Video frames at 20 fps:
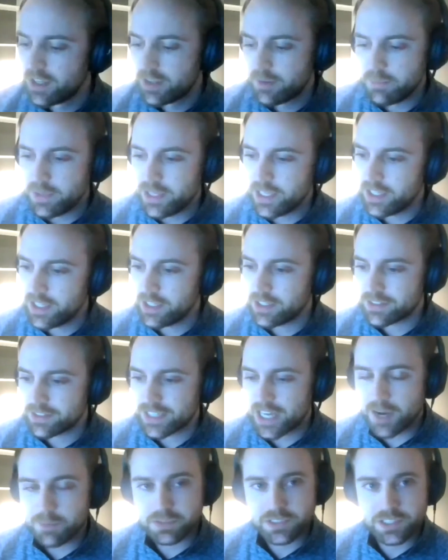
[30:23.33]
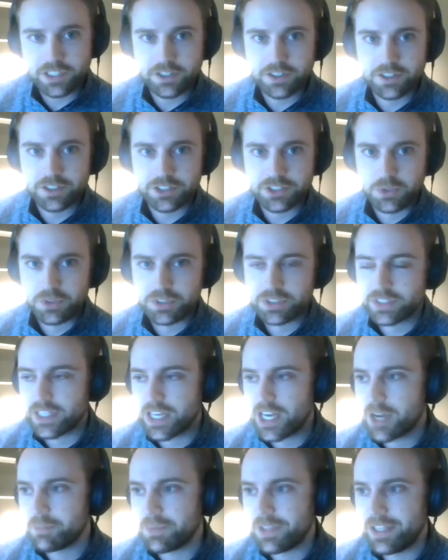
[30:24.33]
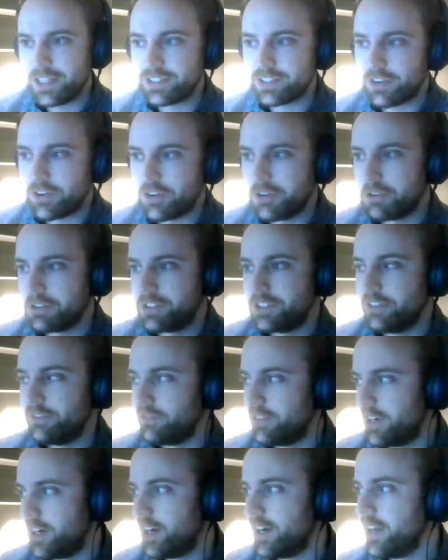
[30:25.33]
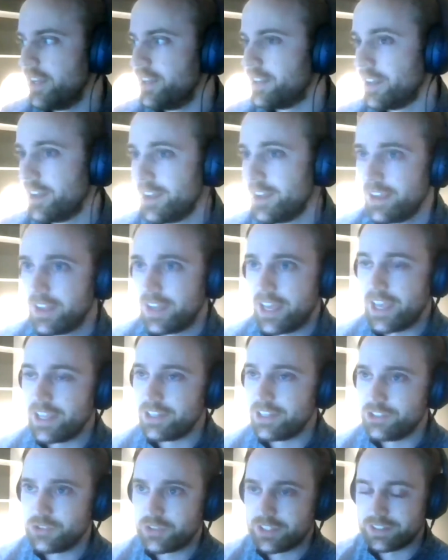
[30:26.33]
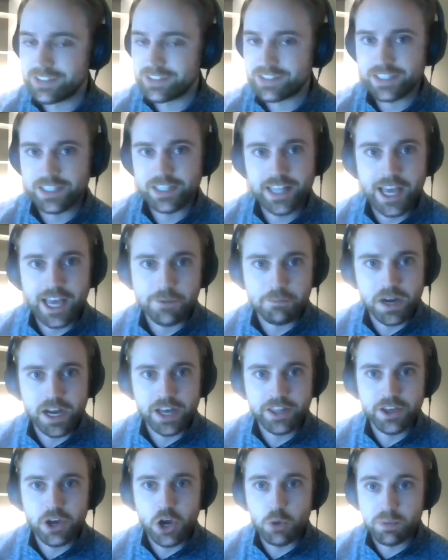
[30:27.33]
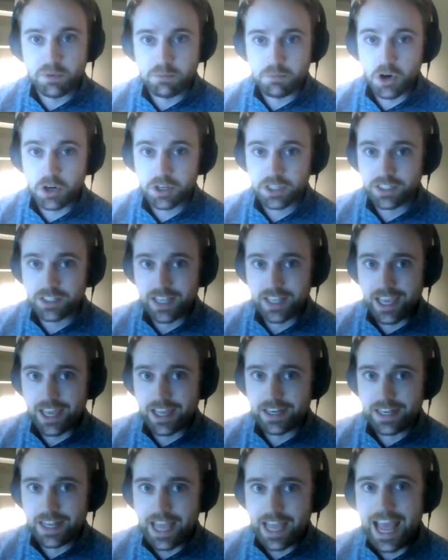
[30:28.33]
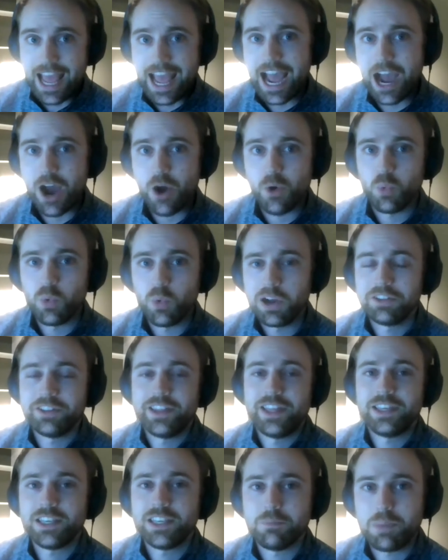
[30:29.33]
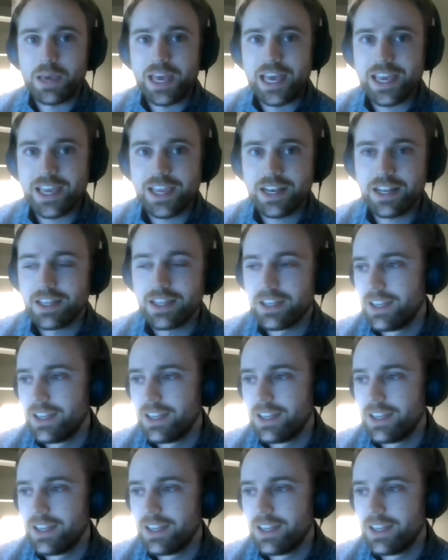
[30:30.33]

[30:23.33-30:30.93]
being top tier at shortstop, it's hard to find. And you can see that by the open market and how well they get paid.